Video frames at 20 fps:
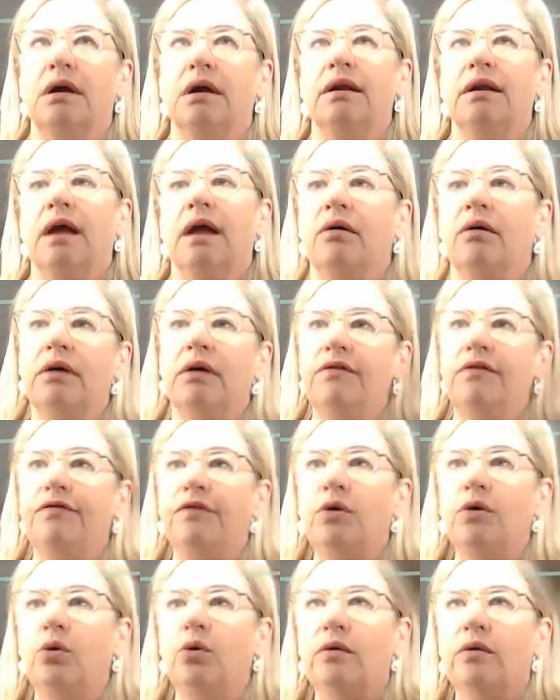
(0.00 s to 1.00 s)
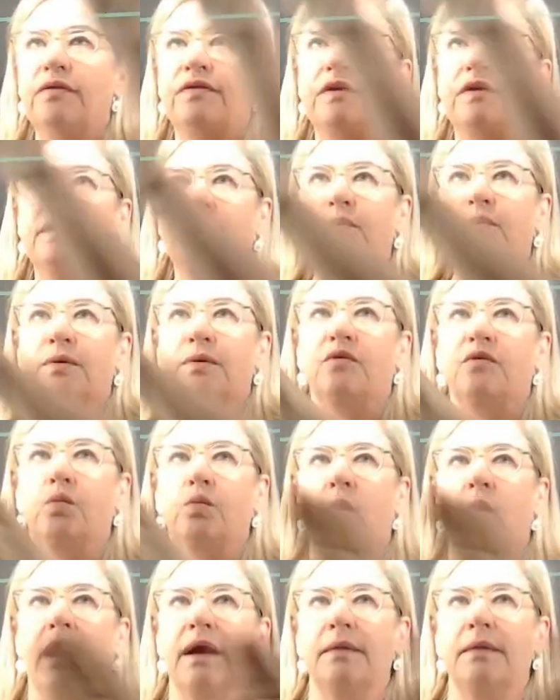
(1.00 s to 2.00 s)
Now, if you this was
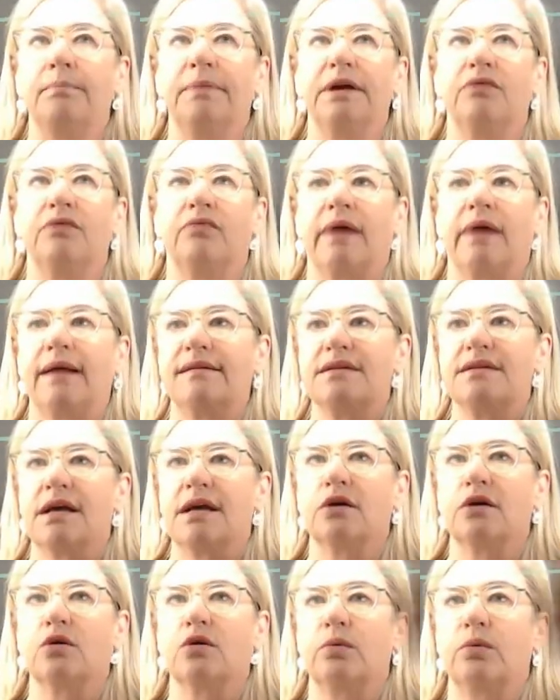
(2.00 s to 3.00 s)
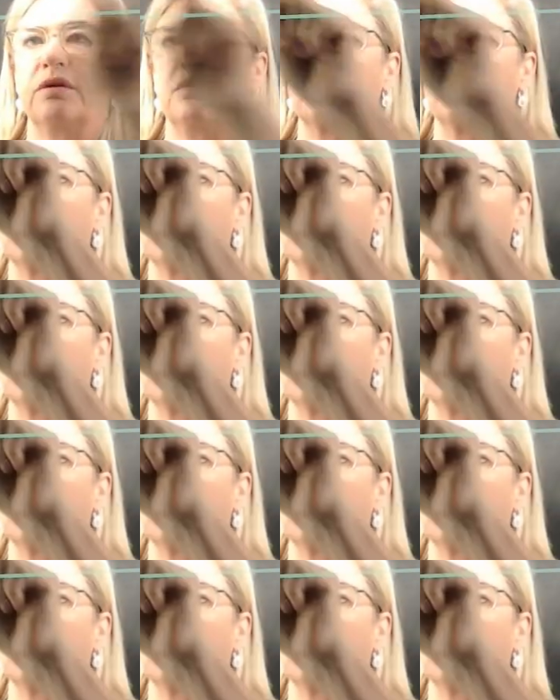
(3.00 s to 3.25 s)
one big rectangle with